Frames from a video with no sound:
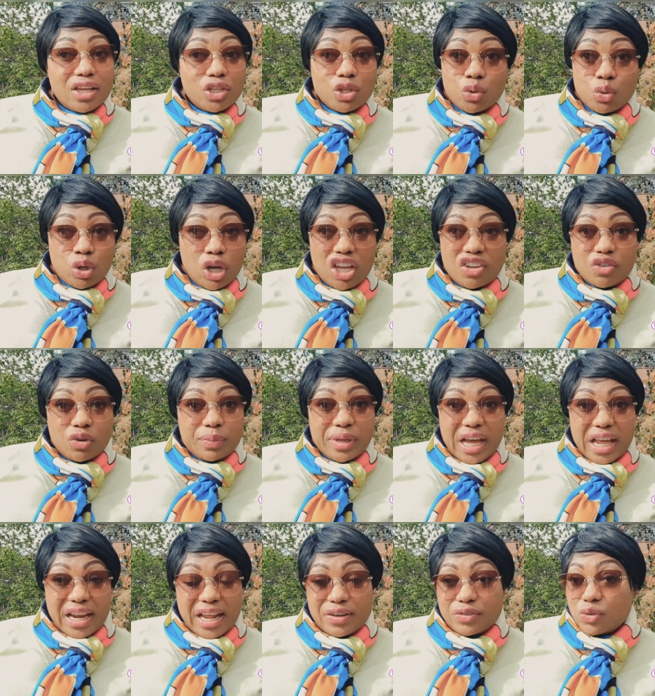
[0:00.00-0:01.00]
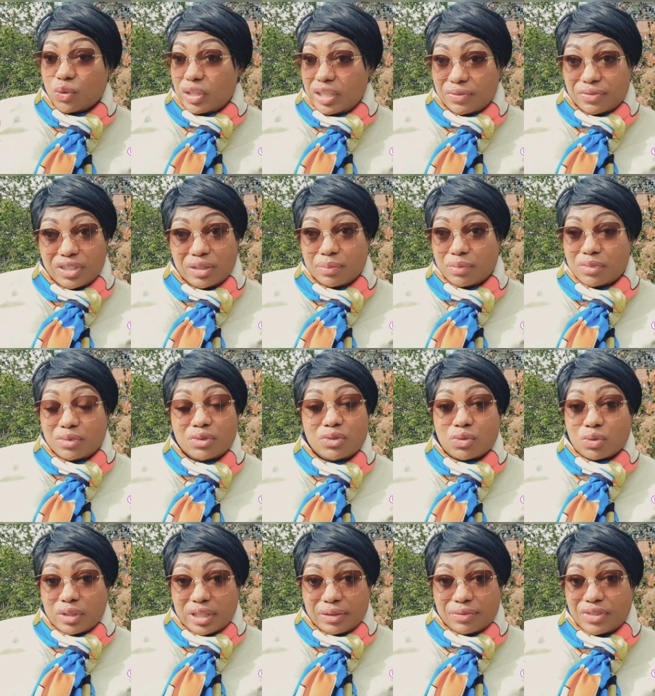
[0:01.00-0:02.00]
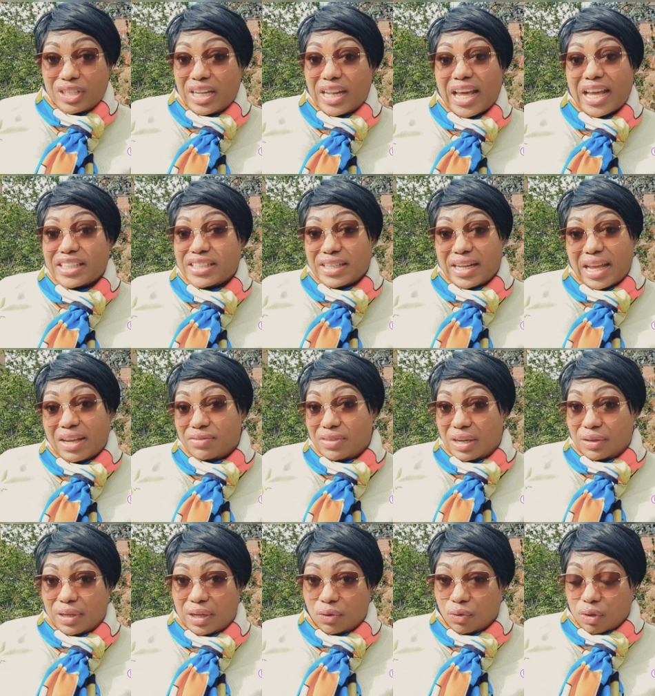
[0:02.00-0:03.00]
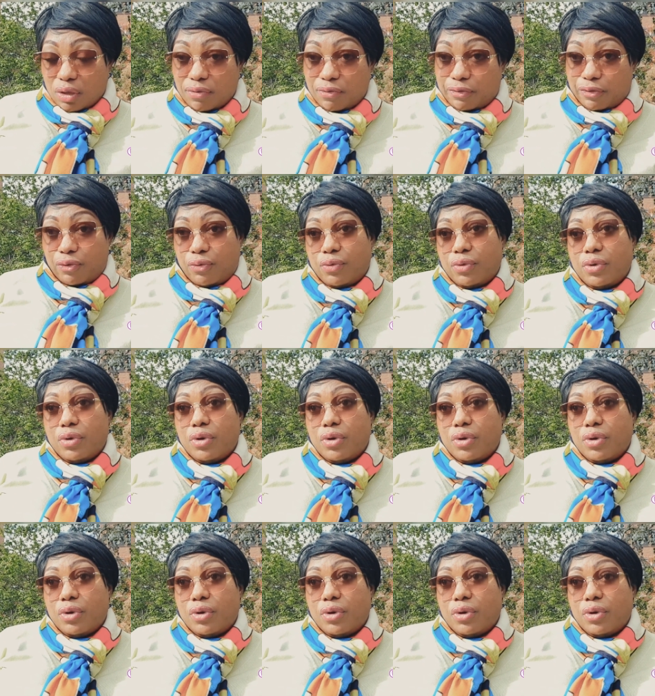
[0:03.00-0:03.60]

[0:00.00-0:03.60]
You will not even be alive to live the large life that you are looking for.